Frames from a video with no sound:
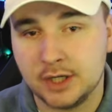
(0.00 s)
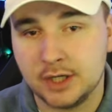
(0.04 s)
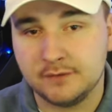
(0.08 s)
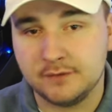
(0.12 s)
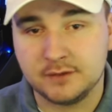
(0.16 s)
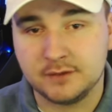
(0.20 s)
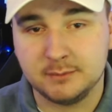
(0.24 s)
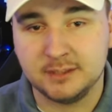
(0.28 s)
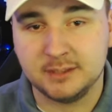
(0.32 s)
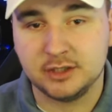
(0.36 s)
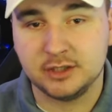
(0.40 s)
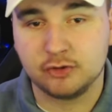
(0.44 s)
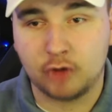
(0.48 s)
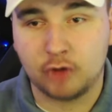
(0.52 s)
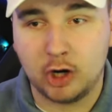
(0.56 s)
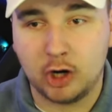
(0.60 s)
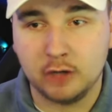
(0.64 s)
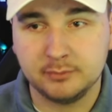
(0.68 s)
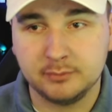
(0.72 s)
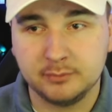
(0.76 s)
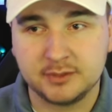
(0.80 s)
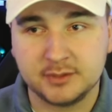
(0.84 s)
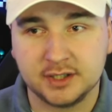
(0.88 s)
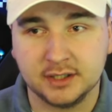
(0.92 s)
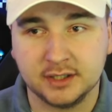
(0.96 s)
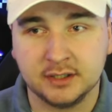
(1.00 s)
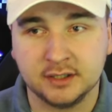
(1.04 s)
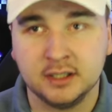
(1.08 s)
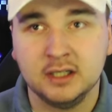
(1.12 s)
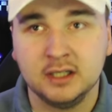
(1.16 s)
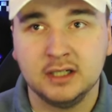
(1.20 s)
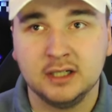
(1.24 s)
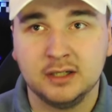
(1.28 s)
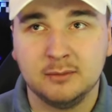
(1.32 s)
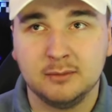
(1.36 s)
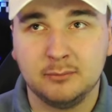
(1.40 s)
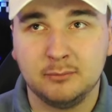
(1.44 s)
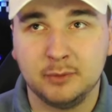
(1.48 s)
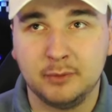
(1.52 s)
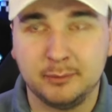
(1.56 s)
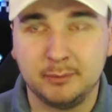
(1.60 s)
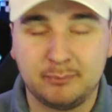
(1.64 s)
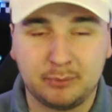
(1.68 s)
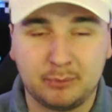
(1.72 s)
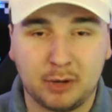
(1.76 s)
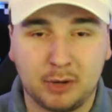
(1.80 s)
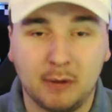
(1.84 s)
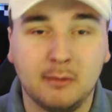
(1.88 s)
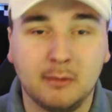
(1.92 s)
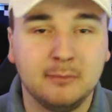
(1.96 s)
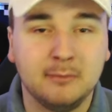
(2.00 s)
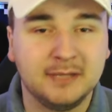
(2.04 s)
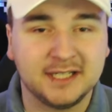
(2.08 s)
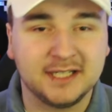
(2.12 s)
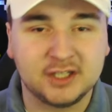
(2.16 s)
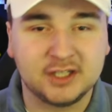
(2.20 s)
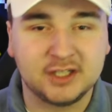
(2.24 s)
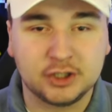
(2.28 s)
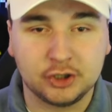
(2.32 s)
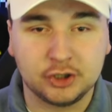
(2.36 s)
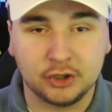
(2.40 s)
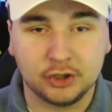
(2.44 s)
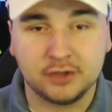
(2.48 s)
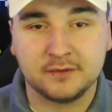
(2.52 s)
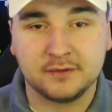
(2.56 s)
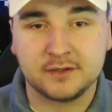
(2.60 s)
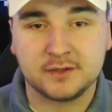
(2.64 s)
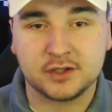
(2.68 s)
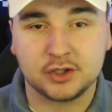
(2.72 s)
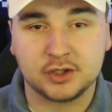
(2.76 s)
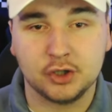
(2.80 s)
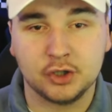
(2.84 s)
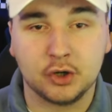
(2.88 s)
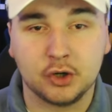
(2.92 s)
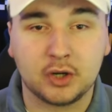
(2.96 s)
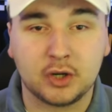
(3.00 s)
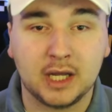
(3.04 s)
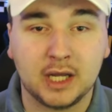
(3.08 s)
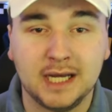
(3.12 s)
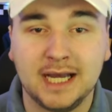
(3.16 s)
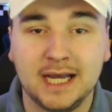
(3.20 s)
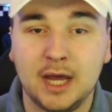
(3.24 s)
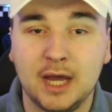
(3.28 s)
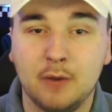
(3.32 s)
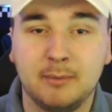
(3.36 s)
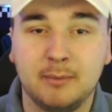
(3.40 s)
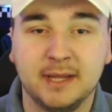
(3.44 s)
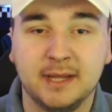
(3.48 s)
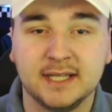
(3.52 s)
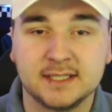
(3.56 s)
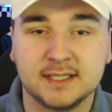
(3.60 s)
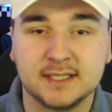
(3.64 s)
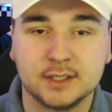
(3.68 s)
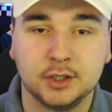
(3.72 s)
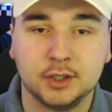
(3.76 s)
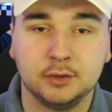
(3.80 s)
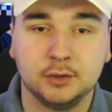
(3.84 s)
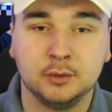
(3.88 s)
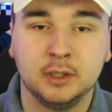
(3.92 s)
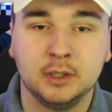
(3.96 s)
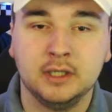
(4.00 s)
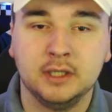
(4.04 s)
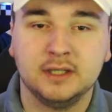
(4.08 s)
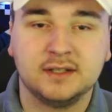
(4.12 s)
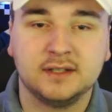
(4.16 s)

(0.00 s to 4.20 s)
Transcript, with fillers: to be dropped, and we probably should have stuck a little bit to